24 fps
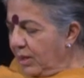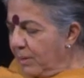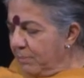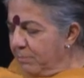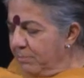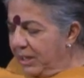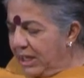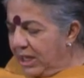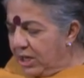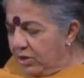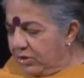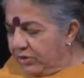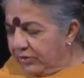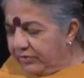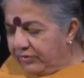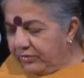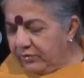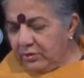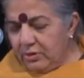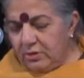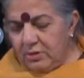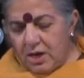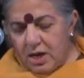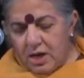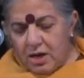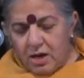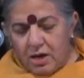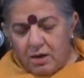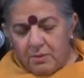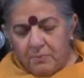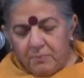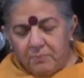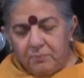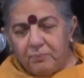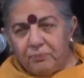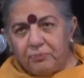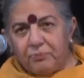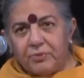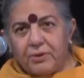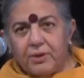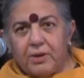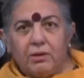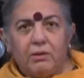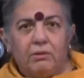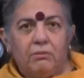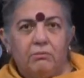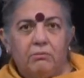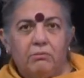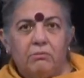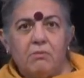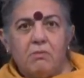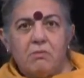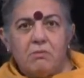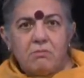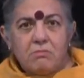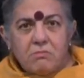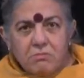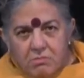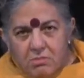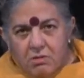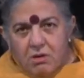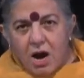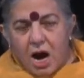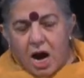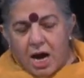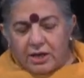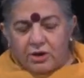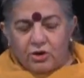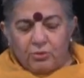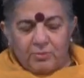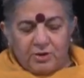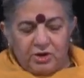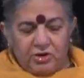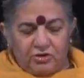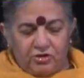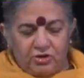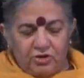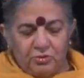because the argument